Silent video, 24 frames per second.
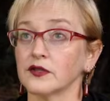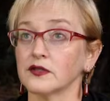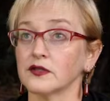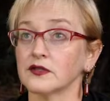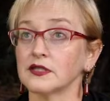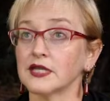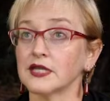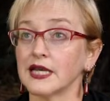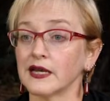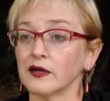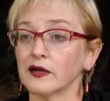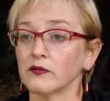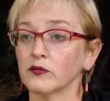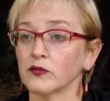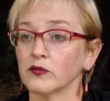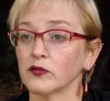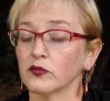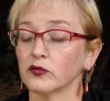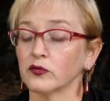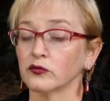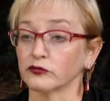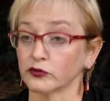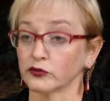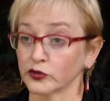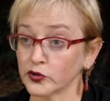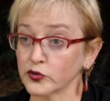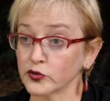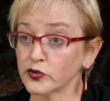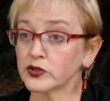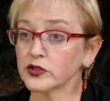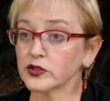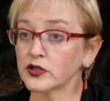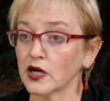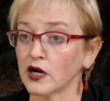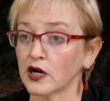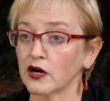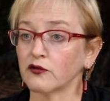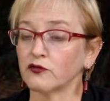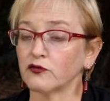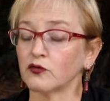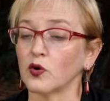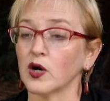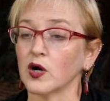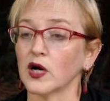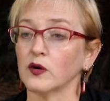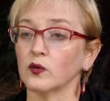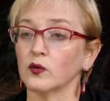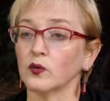same root of
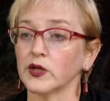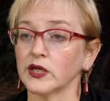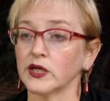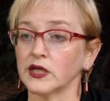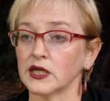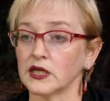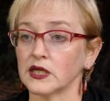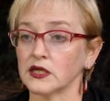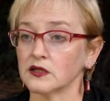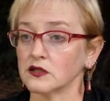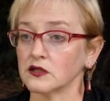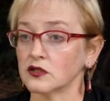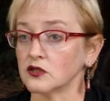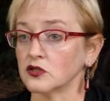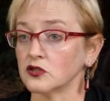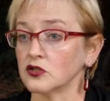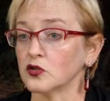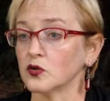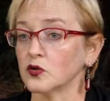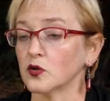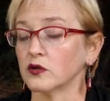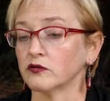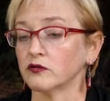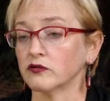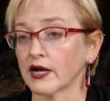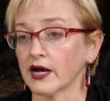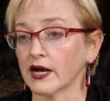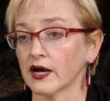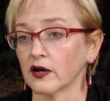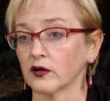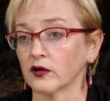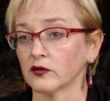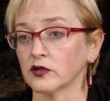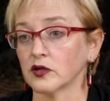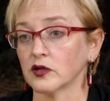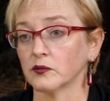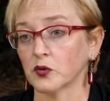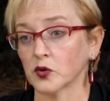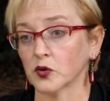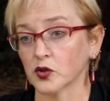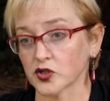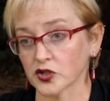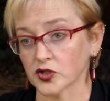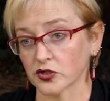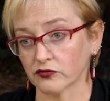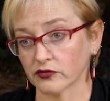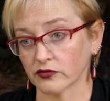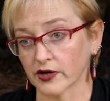what we needed to do around
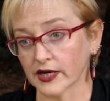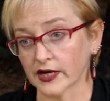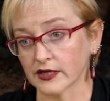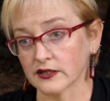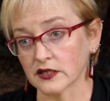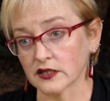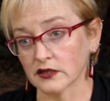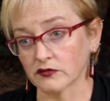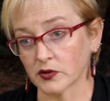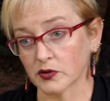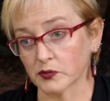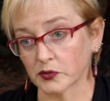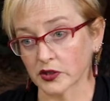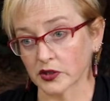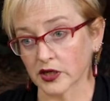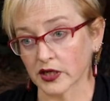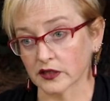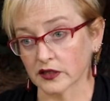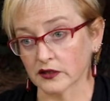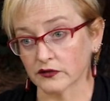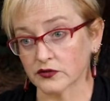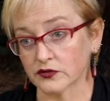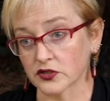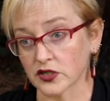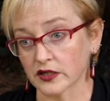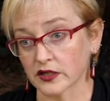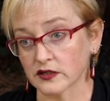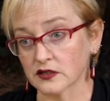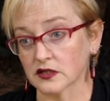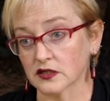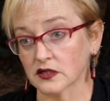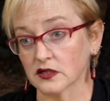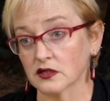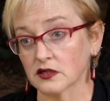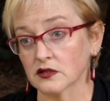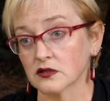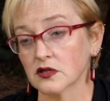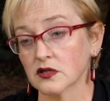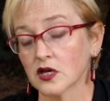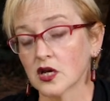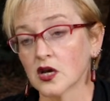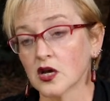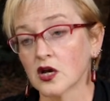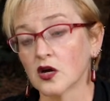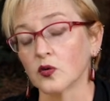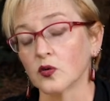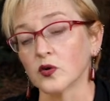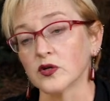abortion rights and reproductive justice
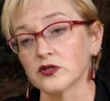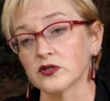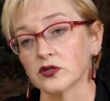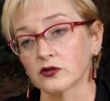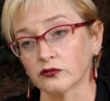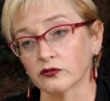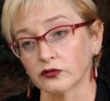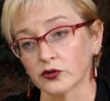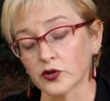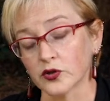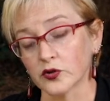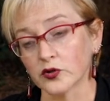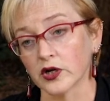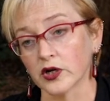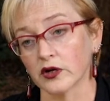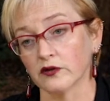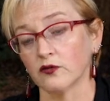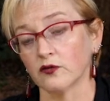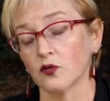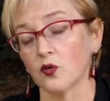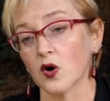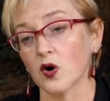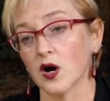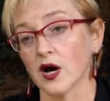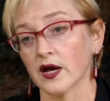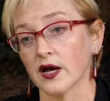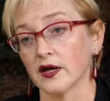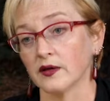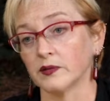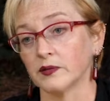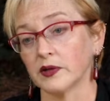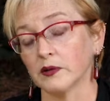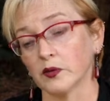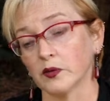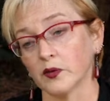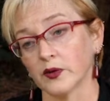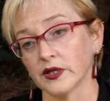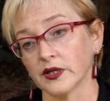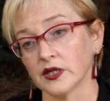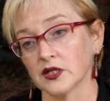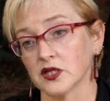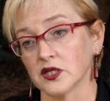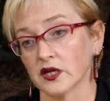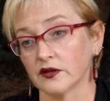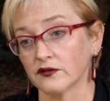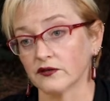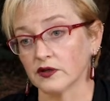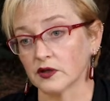was the root of what people with
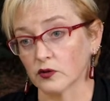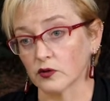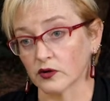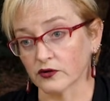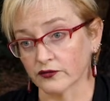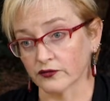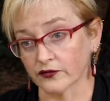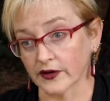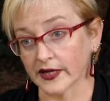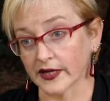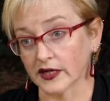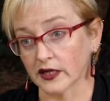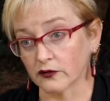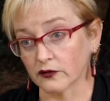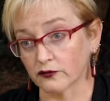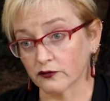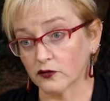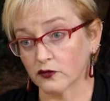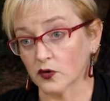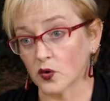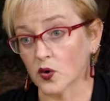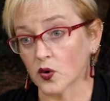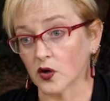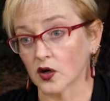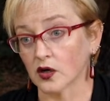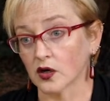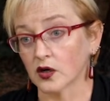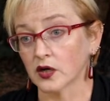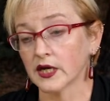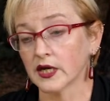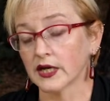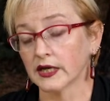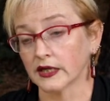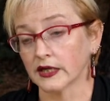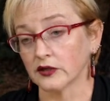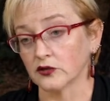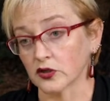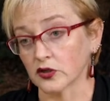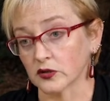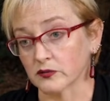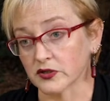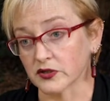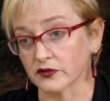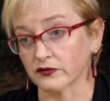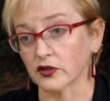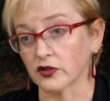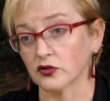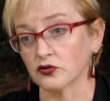HIV were fighting for in
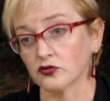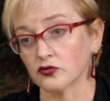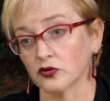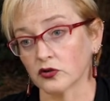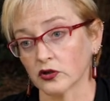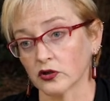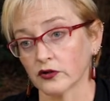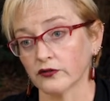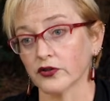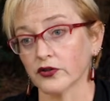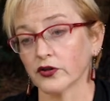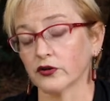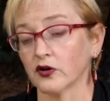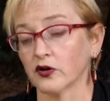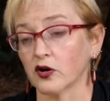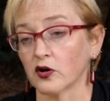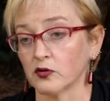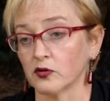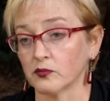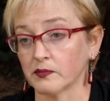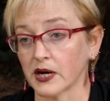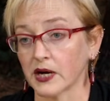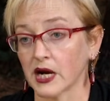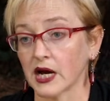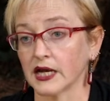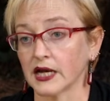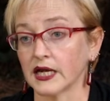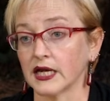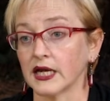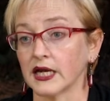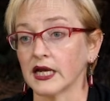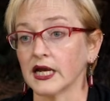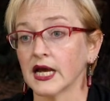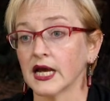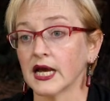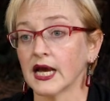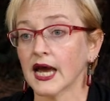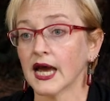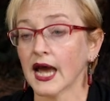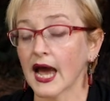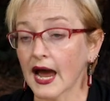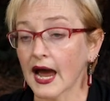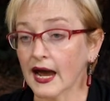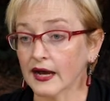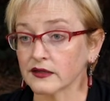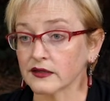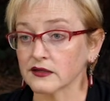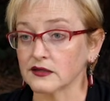terms of control over their own body,
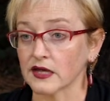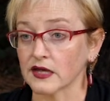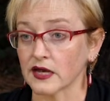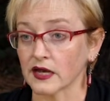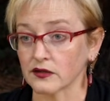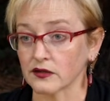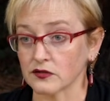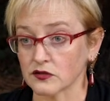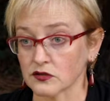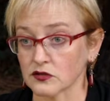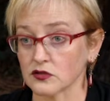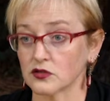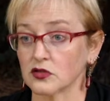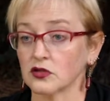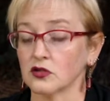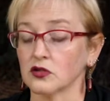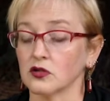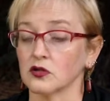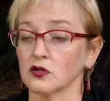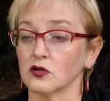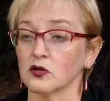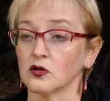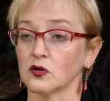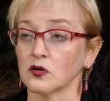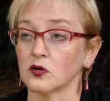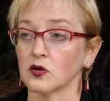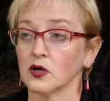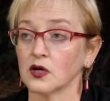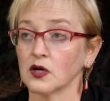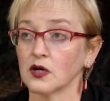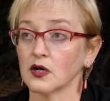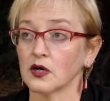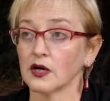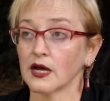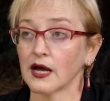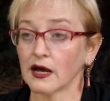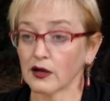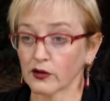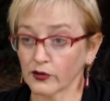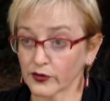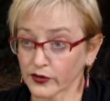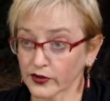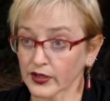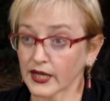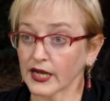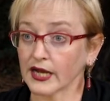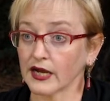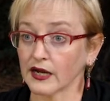access to
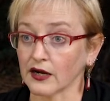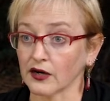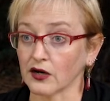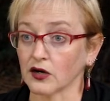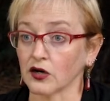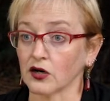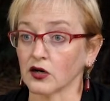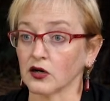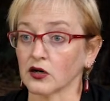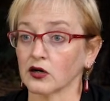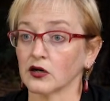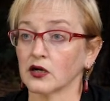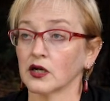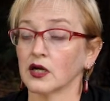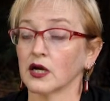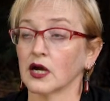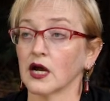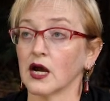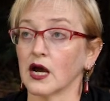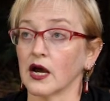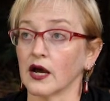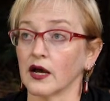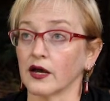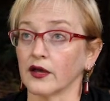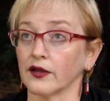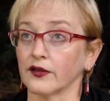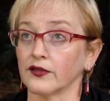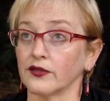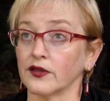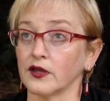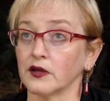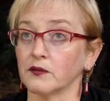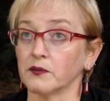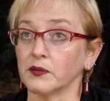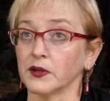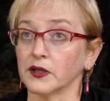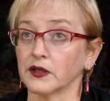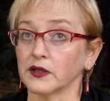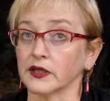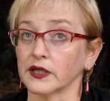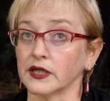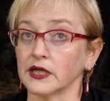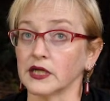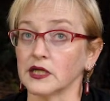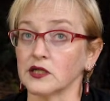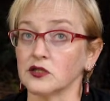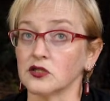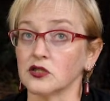health care, the
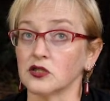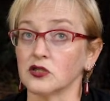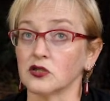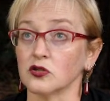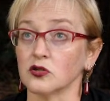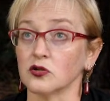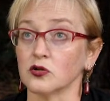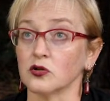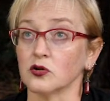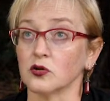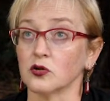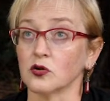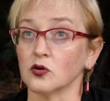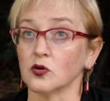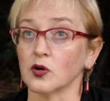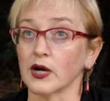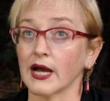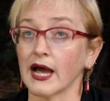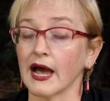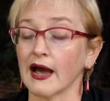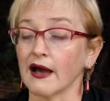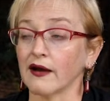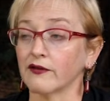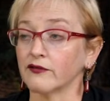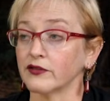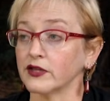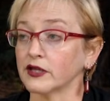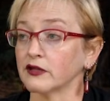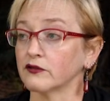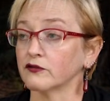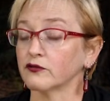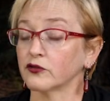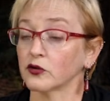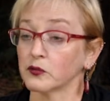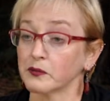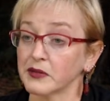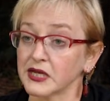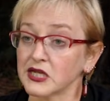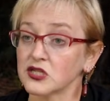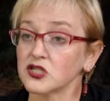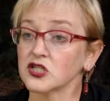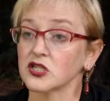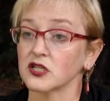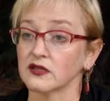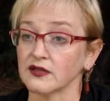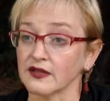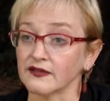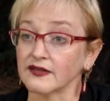ability to have the
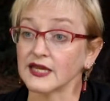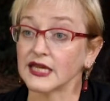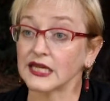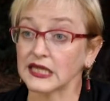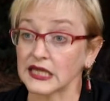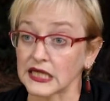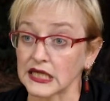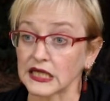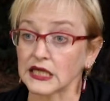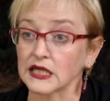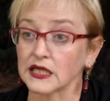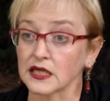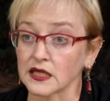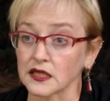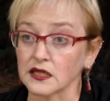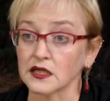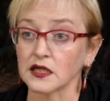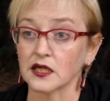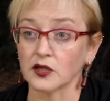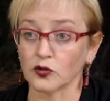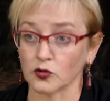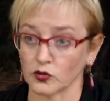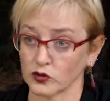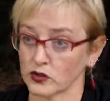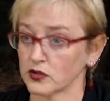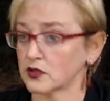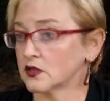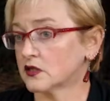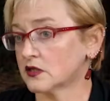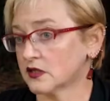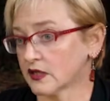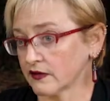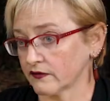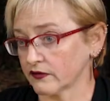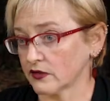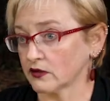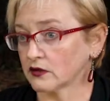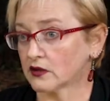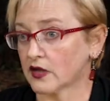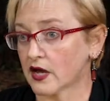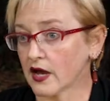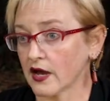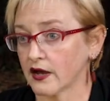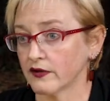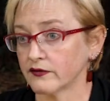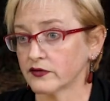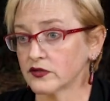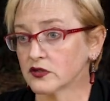information that they needed in order to save their
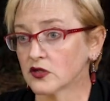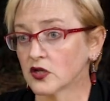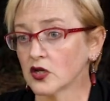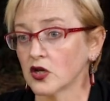lives.